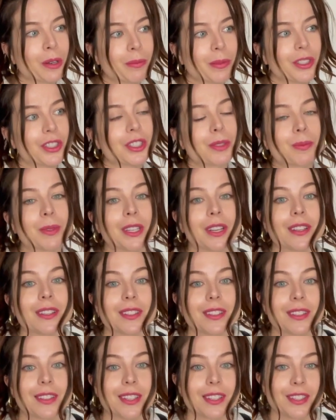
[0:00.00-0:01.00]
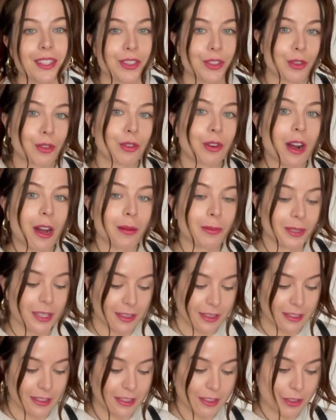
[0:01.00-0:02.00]
but just because this is cropped
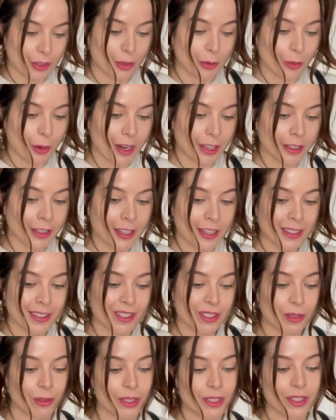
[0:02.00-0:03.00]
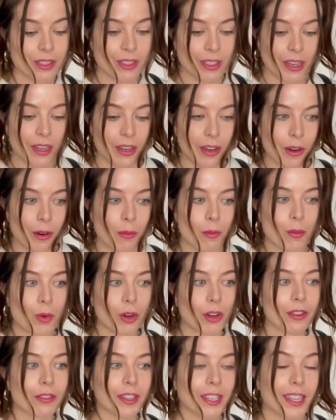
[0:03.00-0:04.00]
and these are wide legs, so it's more
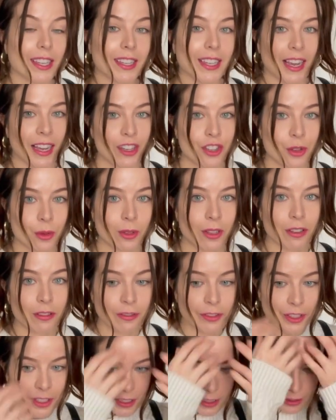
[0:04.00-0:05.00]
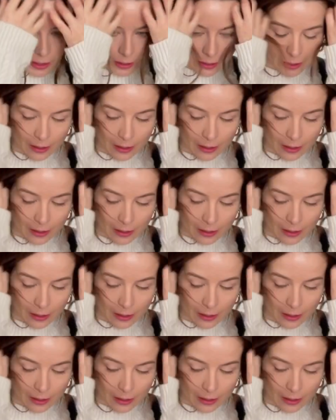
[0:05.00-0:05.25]
of like a casual outfit.